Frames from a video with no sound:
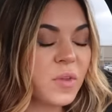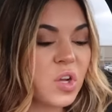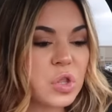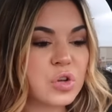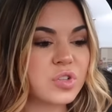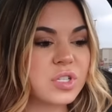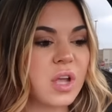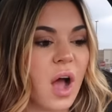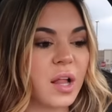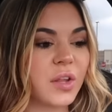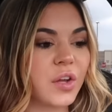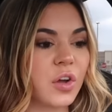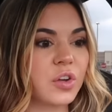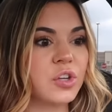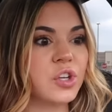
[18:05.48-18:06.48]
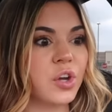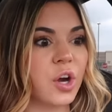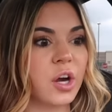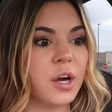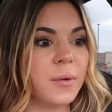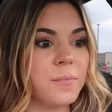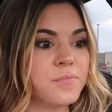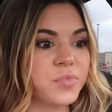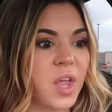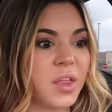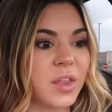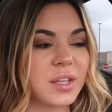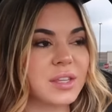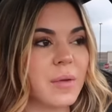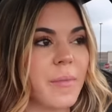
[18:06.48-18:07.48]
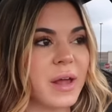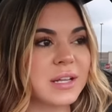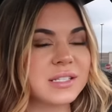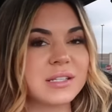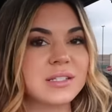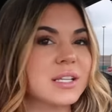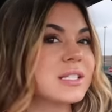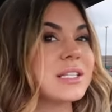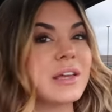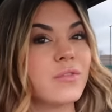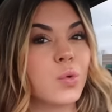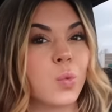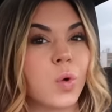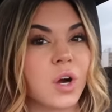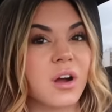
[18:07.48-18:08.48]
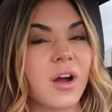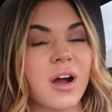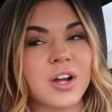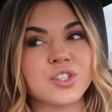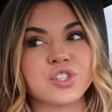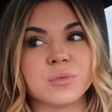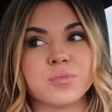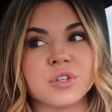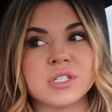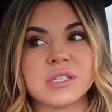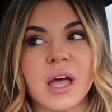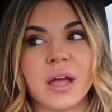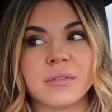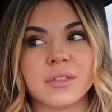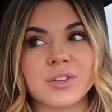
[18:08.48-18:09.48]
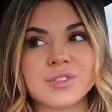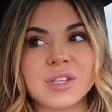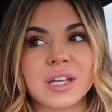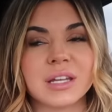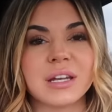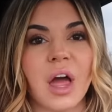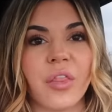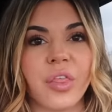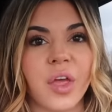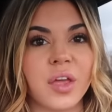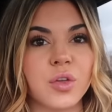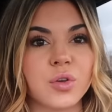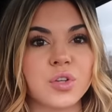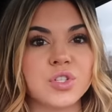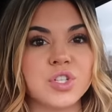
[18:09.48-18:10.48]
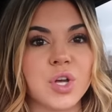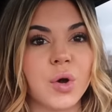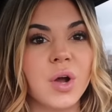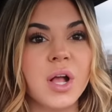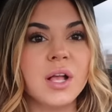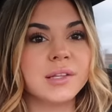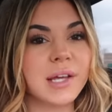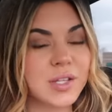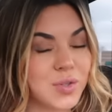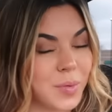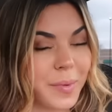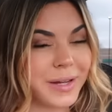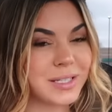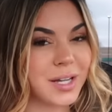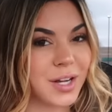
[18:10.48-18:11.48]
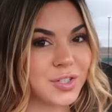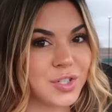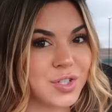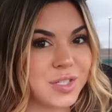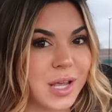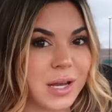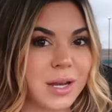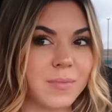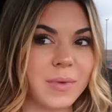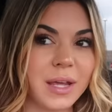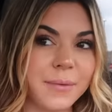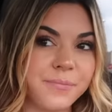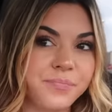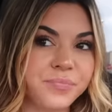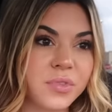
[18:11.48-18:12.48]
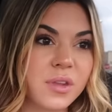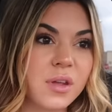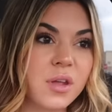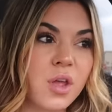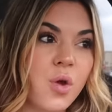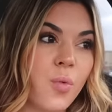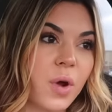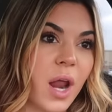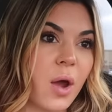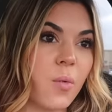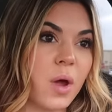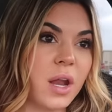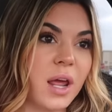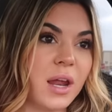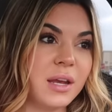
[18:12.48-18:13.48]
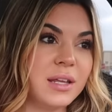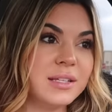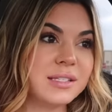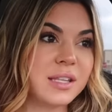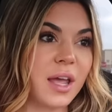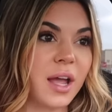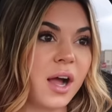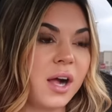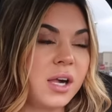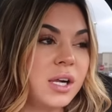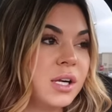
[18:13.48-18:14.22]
there's not like a cure, and like the medicine doesn't even work 100%. There's like nothing you could do. That's what my doctor said to me when I went in. He's like,